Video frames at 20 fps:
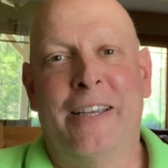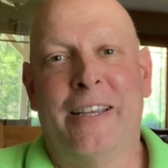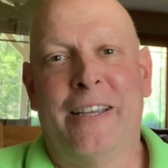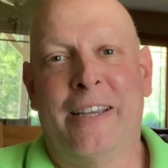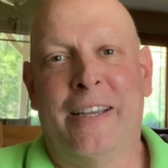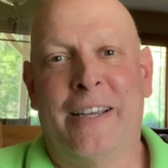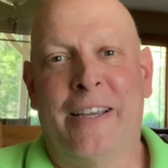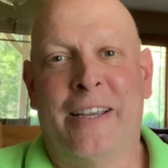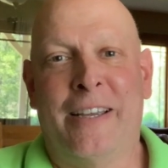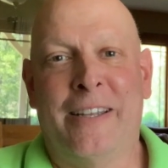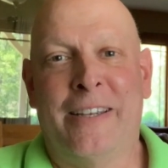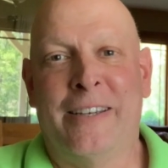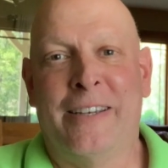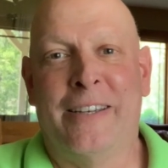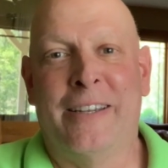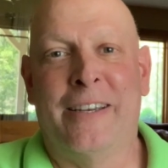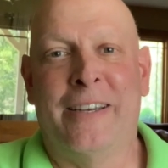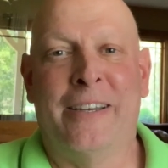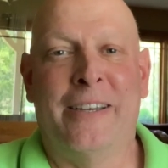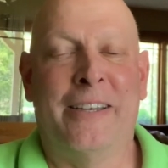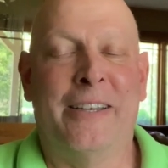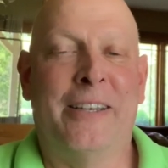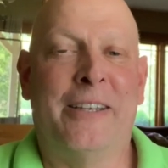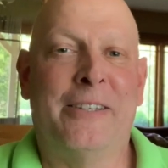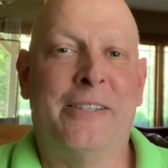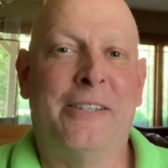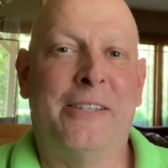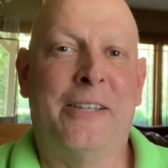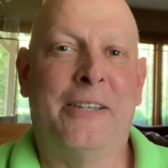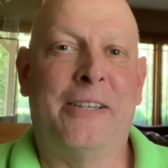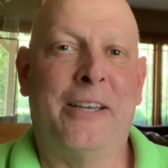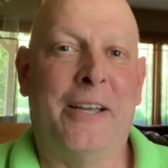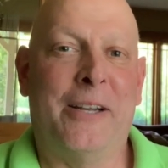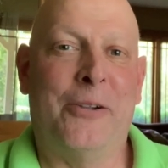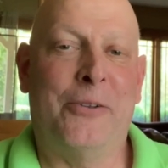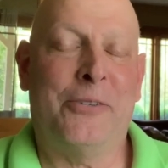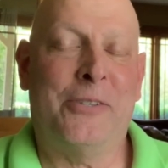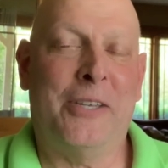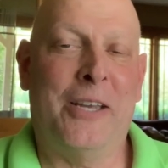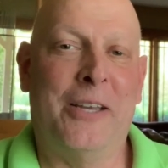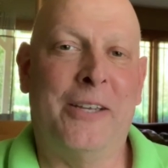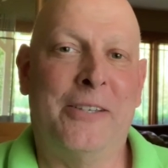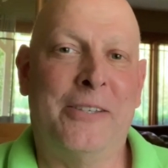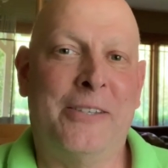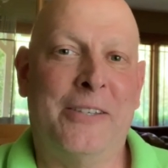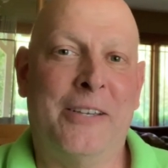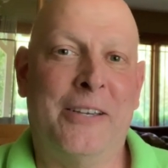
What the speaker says: And as the title says,